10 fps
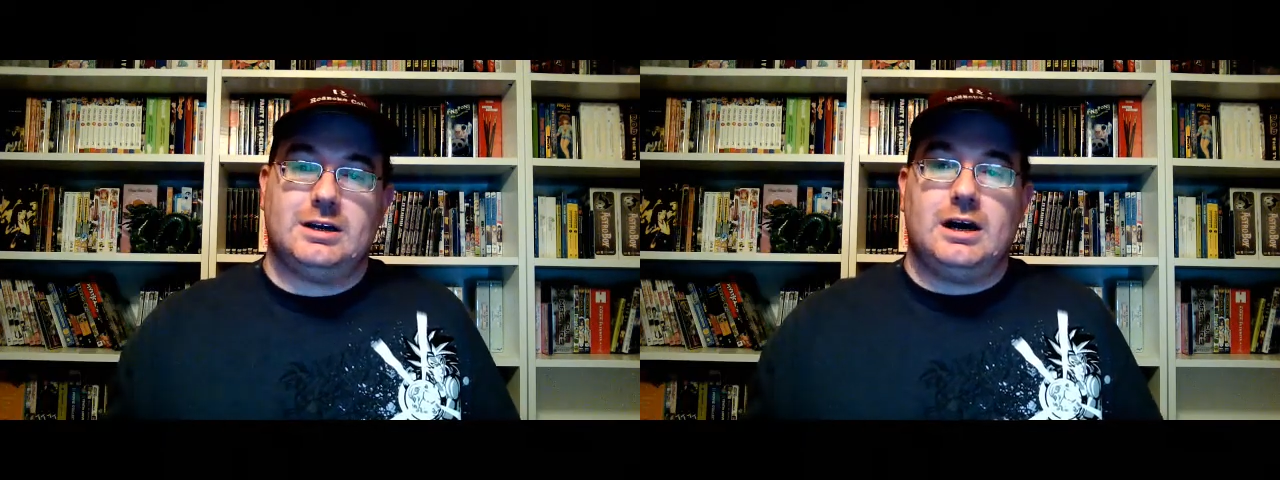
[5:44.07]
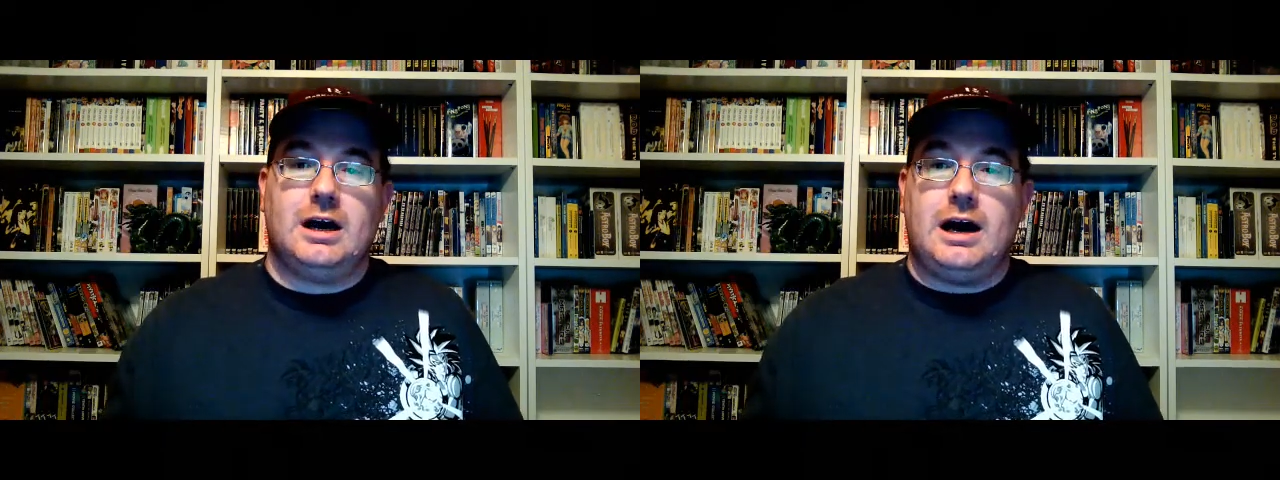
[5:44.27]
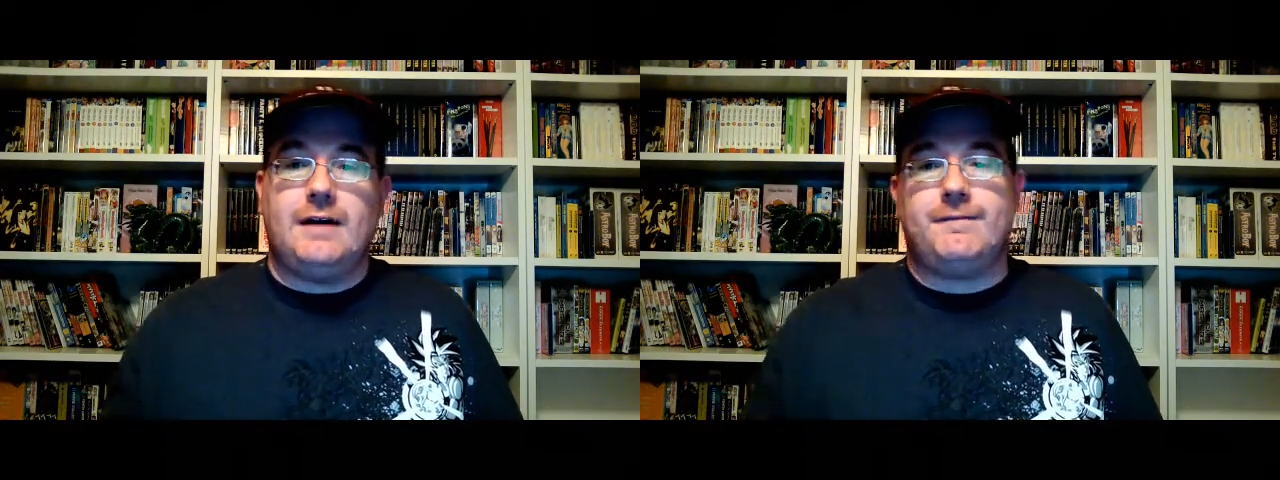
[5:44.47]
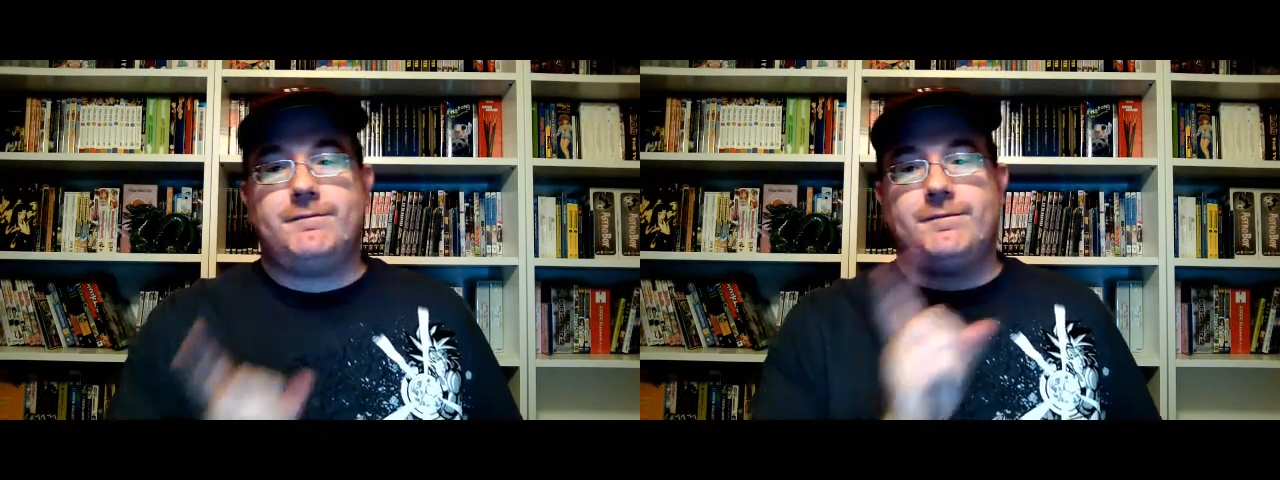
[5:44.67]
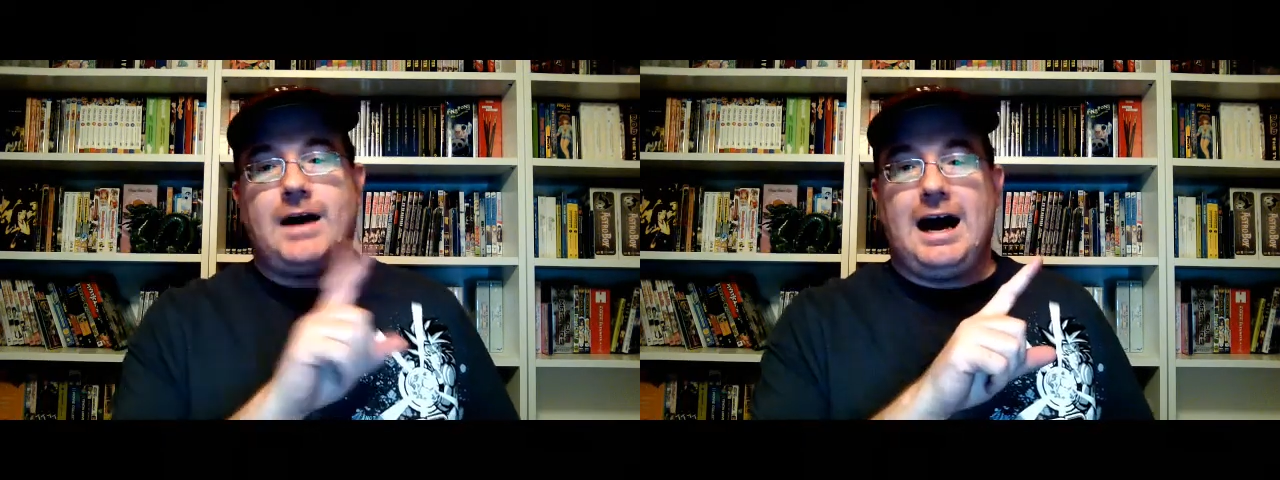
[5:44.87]
a
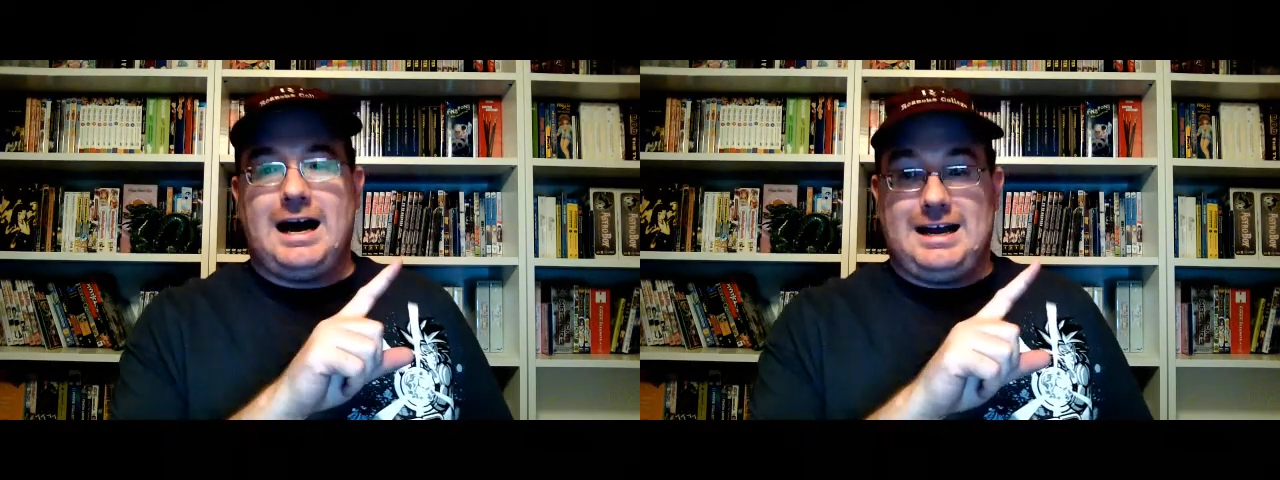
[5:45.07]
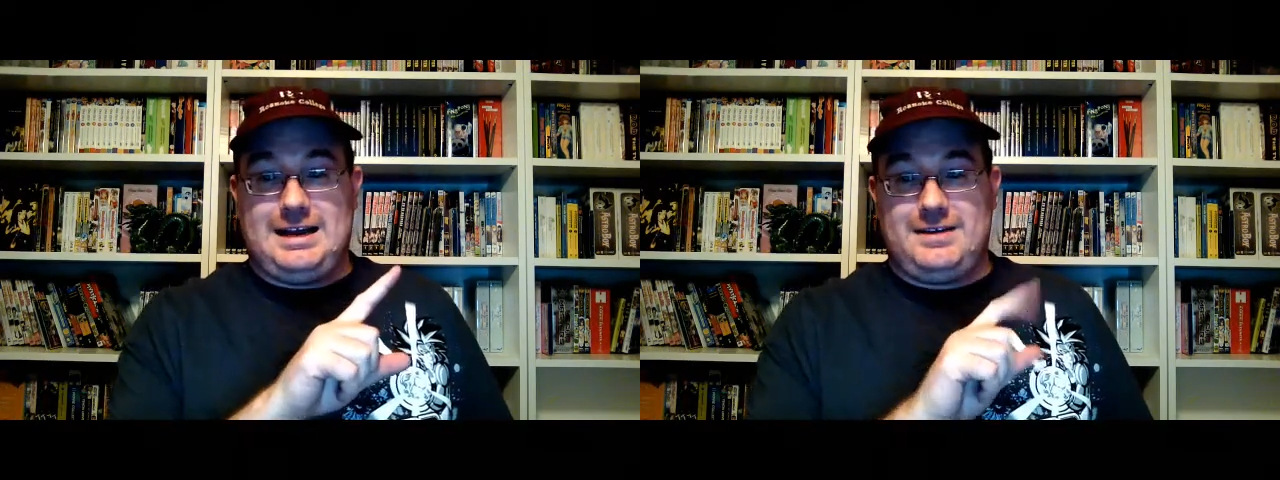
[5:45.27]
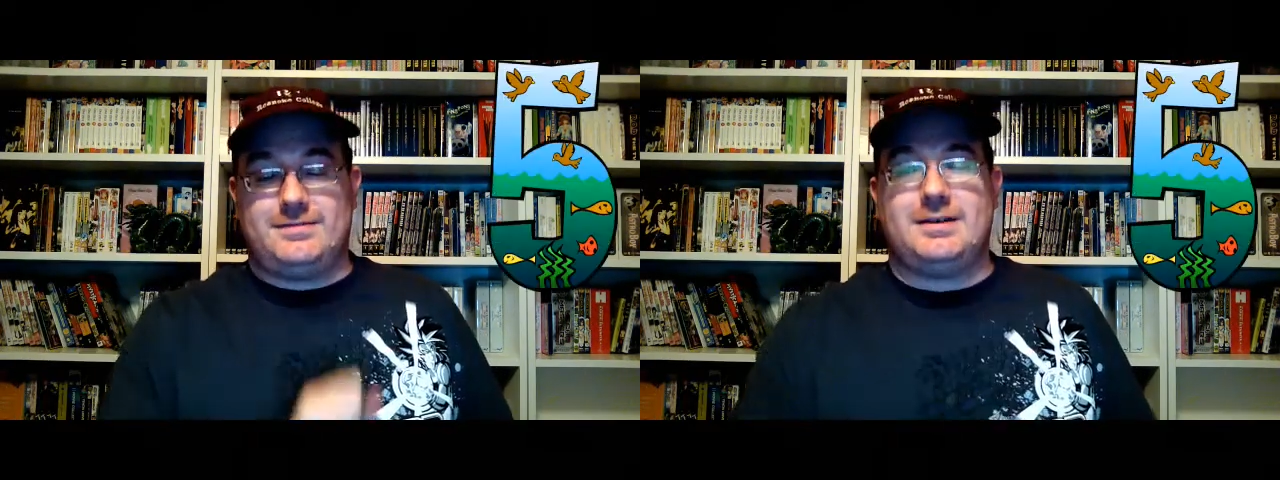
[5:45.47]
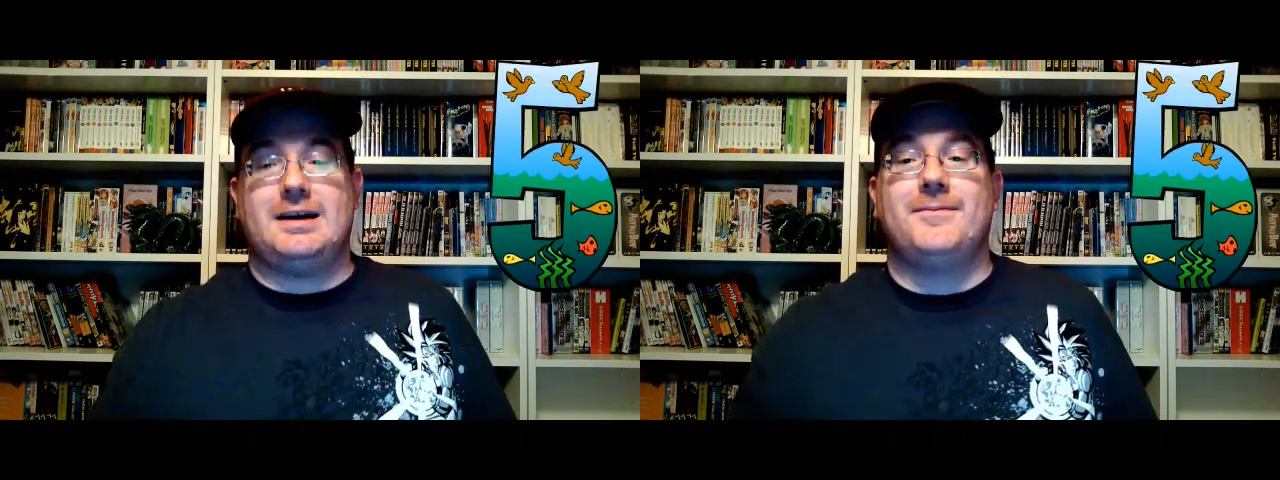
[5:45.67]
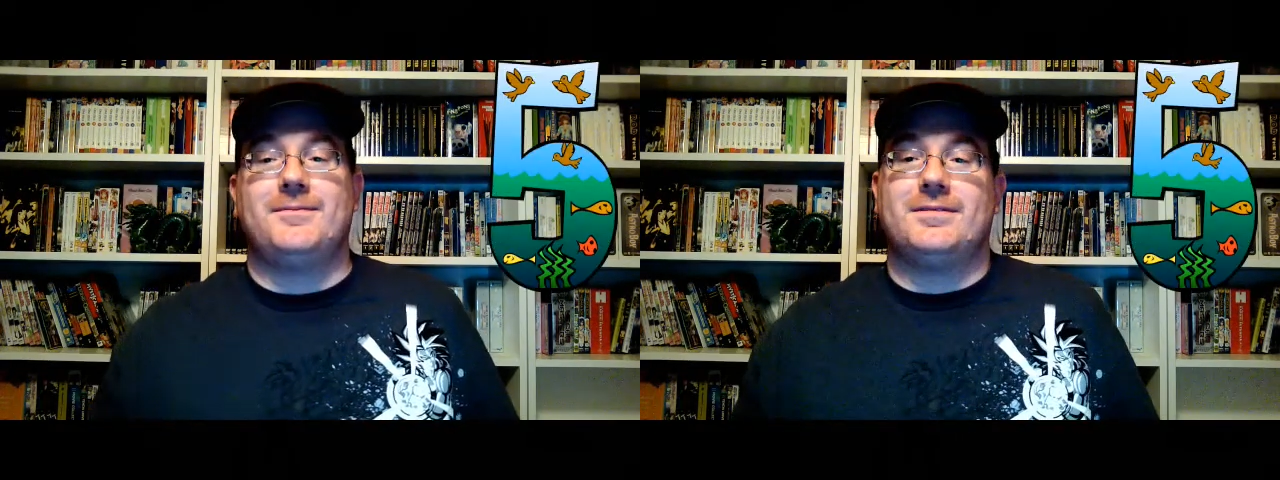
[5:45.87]
5
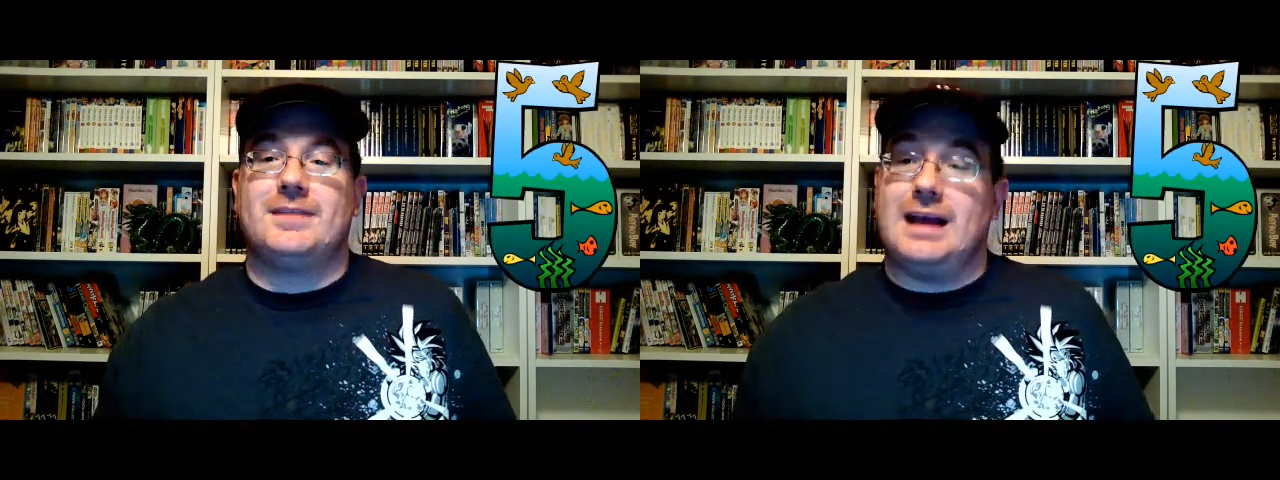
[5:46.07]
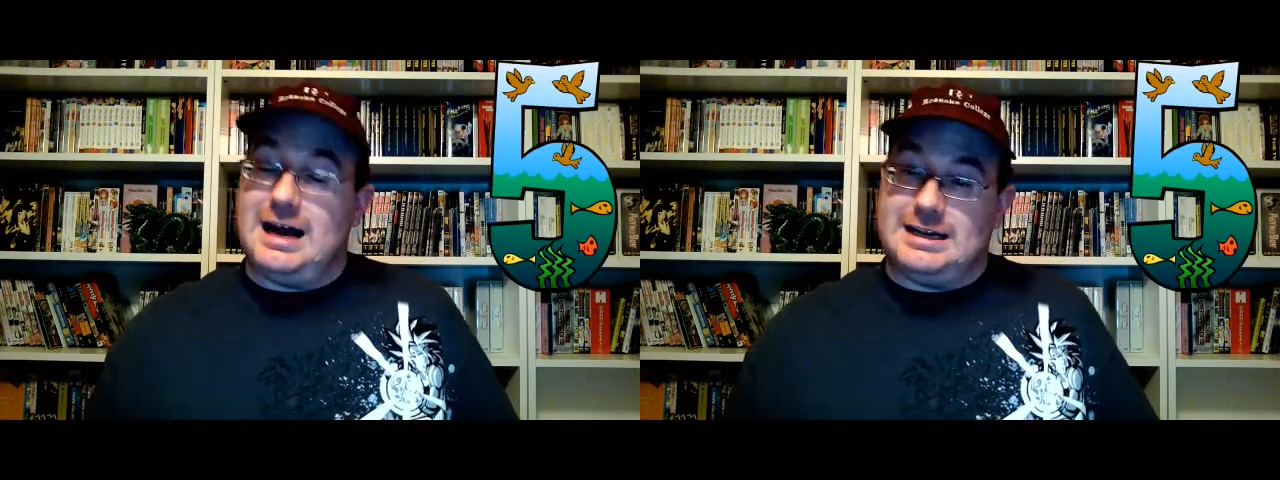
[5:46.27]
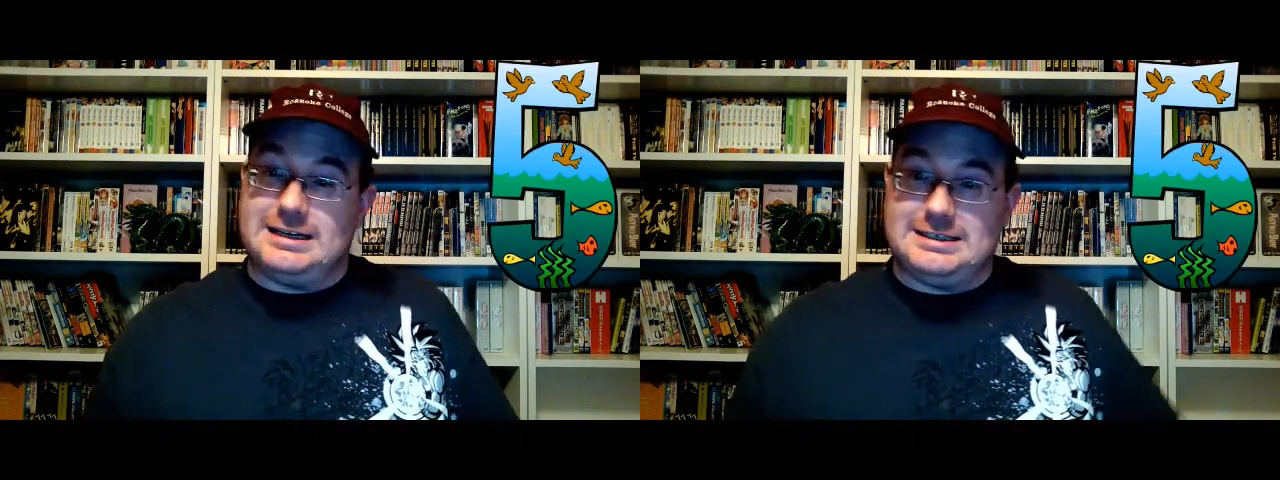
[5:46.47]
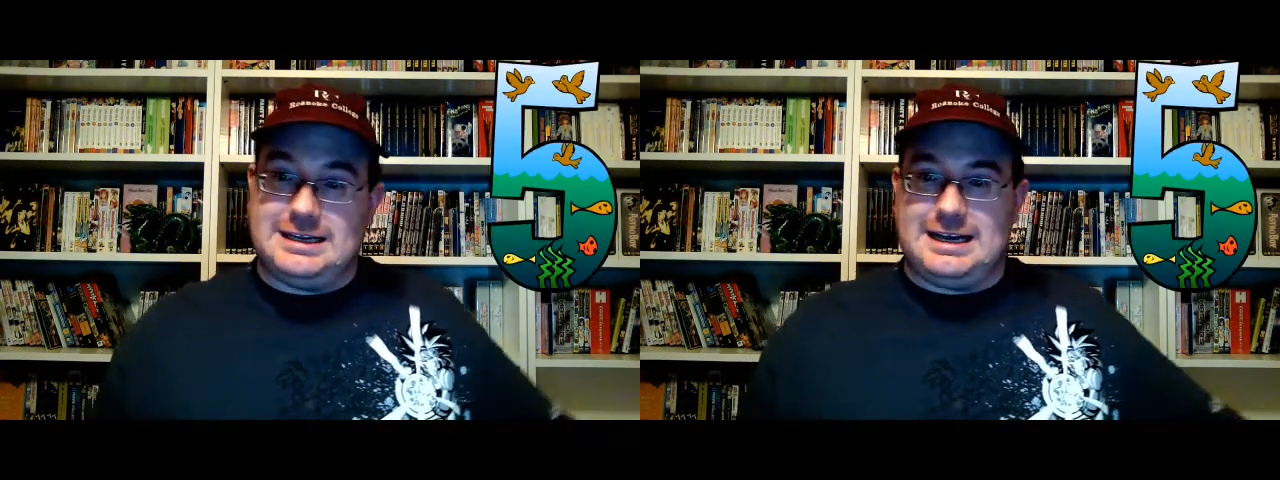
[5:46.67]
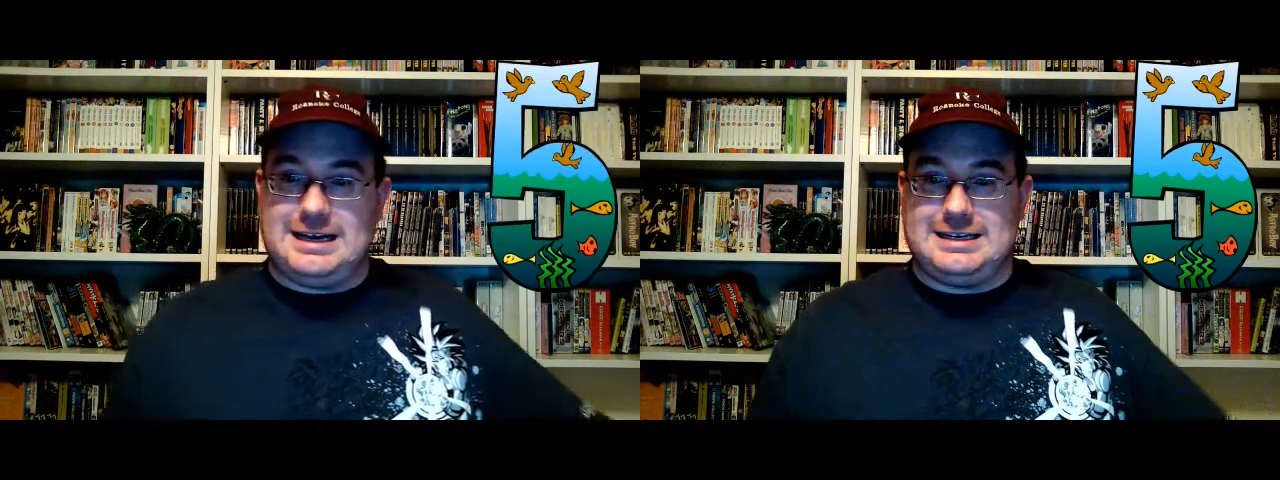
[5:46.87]
out of 10.